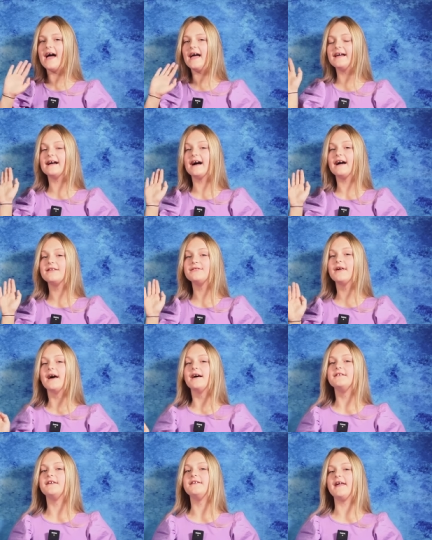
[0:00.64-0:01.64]
Hi guys,
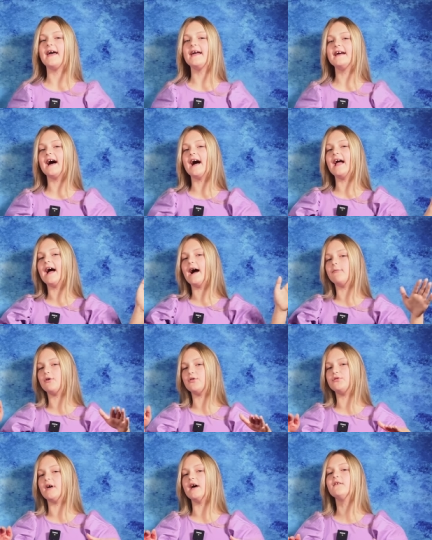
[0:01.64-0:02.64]
today I have a
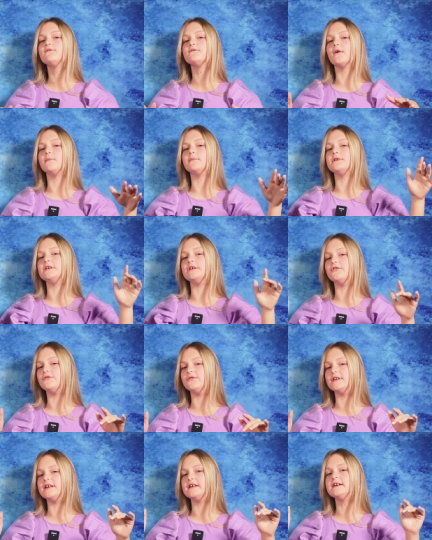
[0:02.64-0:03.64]
set from
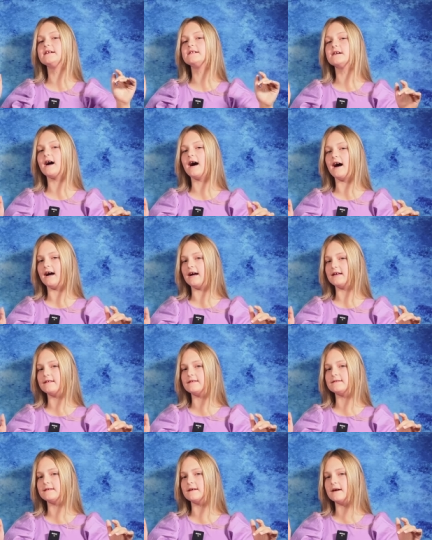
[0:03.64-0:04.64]
Unique
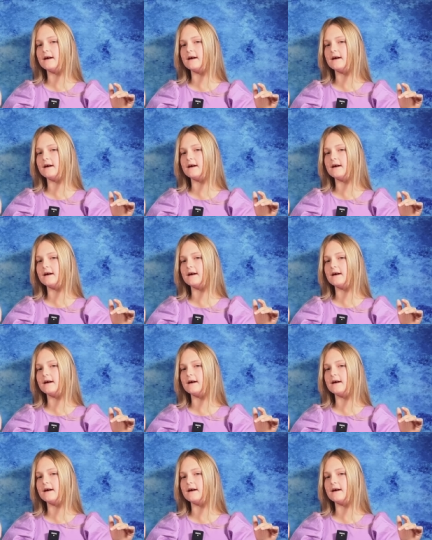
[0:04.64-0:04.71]
Eyes.